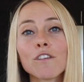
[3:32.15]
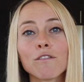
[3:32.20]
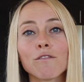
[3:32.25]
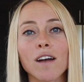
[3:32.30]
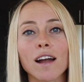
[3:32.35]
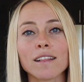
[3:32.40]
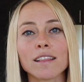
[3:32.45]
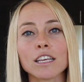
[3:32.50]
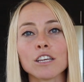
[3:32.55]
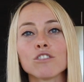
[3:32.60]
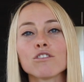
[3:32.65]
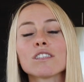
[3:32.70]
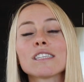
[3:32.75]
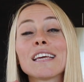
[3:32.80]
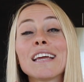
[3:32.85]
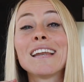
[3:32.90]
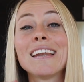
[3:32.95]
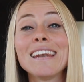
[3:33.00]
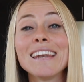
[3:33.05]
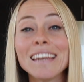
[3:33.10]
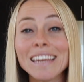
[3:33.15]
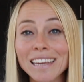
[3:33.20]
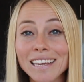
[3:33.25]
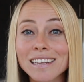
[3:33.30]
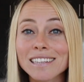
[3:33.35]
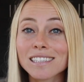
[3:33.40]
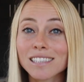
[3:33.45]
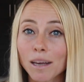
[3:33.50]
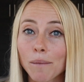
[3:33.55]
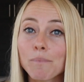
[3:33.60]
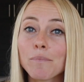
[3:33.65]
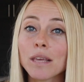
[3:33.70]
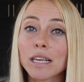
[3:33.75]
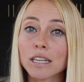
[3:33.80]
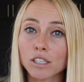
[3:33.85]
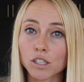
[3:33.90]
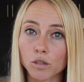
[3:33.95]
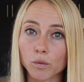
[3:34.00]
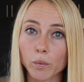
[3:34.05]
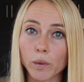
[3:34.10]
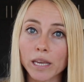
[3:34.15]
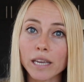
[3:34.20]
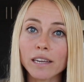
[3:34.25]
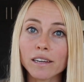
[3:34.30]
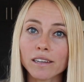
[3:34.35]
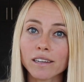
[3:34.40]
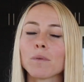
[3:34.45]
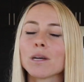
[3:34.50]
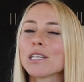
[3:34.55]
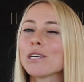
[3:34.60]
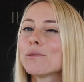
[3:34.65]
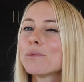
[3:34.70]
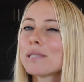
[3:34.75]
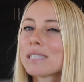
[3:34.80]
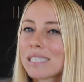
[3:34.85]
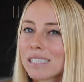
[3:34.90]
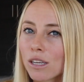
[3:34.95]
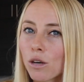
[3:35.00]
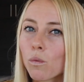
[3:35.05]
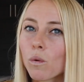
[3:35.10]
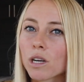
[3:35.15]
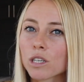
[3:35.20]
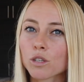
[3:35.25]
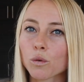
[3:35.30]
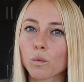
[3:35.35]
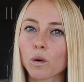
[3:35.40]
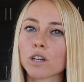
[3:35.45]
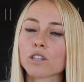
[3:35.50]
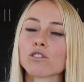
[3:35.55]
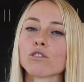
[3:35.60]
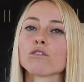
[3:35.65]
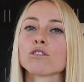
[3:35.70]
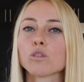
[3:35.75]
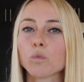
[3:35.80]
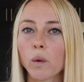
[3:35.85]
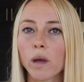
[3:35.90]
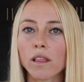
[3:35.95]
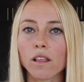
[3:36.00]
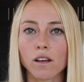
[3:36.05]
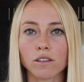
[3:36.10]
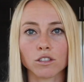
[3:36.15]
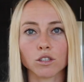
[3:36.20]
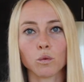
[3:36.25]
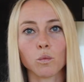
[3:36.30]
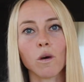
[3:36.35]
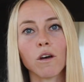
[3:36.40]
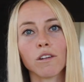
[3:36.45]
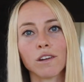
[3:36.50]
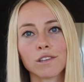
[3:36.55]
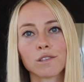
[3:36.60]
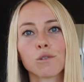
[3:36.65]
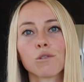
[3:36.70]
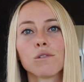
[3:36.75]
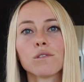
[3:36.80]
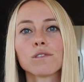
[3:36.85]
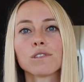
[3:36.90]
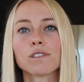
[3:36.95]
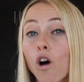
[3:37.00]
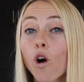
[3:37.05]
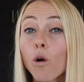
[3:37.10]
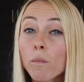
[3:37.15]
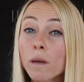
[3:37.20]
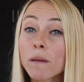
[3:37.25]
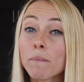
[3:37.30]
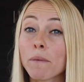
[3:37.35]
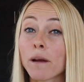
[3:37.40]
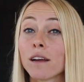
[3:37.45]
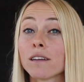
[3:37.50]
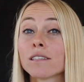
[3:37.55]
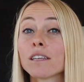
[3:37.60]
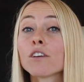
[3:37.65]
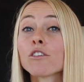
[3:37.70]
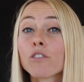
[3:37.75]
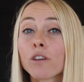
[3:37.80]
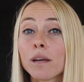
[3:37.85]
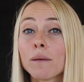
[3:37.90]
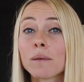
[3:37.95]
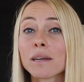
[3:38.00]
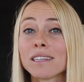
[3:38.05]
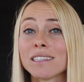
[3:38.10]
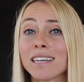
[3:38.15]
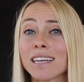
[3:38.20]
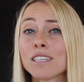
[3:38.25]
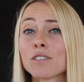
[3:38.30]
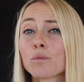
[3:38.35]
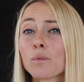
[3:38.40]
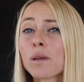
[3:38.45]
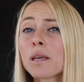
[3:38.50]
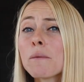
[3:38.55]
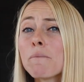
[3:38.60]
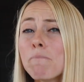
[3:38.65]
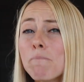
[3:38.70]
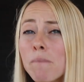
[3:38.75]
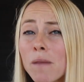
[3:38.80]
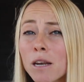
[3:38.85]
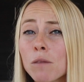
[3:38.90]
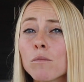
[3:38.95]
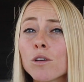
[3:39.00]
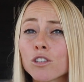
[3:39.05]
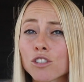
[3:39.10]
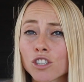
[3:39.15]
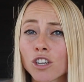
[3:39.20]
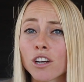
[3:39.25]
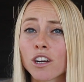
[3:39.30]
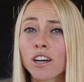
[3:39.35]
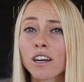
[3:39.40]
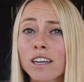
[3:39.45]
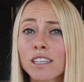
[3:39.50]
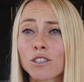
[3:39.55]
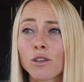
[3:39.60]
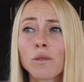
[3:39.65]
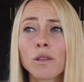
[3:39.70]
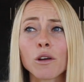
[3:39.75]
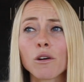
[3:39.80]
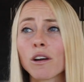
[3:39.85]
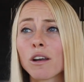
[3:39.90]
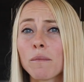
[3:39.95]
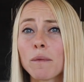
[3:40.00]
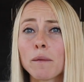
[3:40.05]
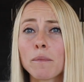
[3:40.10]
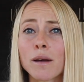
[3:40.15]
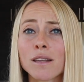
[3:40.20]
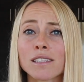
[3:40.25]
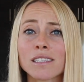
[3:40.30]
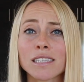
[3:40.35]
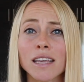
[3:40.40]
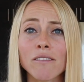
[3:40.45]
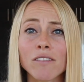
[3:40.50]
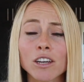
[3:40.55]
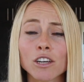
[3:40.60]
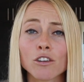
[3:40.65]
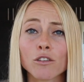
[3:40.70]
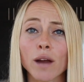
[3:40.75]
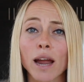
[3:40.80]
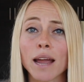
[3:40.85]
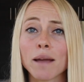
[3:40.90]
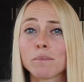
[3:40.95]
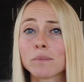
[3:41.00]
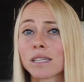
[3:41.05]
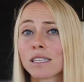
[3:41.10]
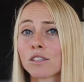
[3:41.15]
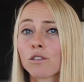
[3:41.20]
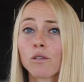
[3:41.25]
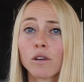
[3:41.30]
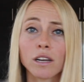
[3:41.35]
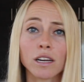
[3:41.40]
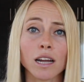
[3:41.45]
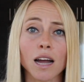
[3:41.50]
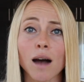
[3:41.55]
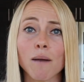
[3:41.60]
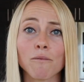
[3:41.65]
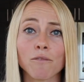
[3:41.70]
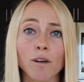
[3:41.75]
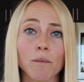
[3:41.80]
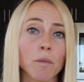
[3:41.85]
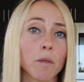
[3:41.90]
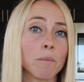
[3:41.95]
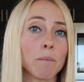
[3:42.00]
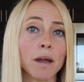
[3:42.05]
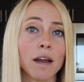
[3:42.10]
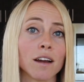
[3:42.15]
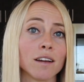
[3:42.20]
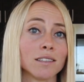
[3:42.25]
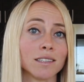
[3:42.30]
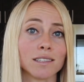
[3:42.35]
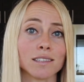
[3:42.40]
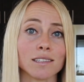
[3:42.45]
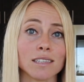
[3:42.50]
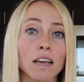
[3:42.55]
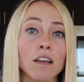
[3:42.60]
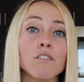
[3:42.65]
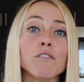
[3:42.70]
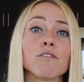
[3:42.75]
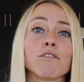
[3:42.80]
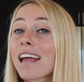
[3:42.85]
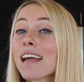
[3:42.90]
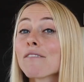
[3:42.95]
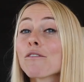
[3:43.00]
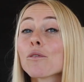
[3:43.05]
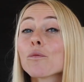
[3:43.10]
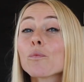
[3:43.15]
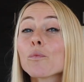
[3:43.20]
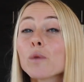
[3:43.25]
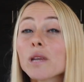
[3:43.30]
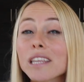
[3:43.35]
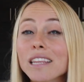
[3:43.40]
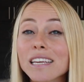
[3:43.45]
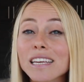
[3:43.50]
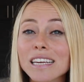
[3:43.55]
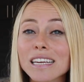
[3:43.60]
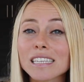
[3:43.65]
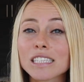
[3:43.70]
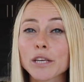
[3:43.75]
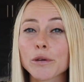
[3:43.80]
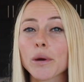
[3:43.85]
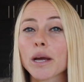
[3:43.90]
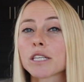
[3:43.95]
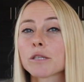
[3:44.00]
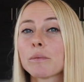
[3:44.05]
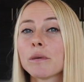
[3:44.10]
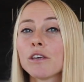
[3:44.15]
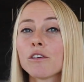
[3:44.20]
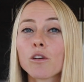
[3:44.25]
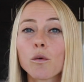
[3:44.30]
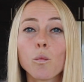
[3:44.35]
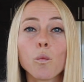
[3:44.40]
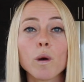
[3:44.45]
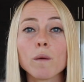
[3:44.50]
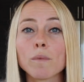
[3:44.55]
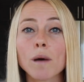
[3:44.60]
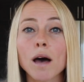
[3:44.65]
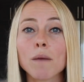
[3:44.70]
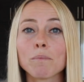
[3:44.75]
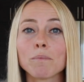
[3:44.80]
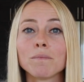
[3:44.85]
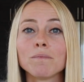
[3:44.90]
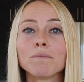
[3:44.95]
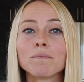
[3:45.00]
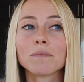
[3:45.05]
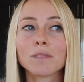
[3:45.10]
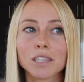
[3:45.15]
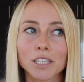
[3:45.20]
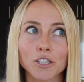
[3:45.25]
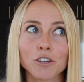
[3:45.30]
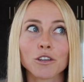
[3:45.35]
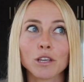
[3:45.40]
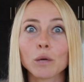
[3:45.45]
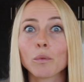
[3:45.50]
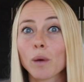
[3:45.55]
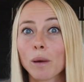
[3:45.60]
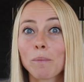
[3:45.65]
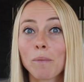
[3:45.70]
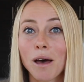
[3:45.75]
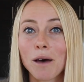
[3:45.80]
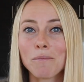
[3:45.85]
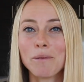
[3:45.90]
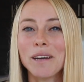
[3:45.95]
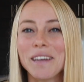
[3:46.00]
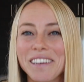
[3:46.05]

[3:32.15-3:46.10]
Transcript: you find that you just need something sweet but you still want to work toward your weight loss or wellness goals. Homemade berries and cream contains really minimal sugar. It's only going to be about seven grams that's going to come from the berries itself. And I have a really easy recipe you can whip up literally whip up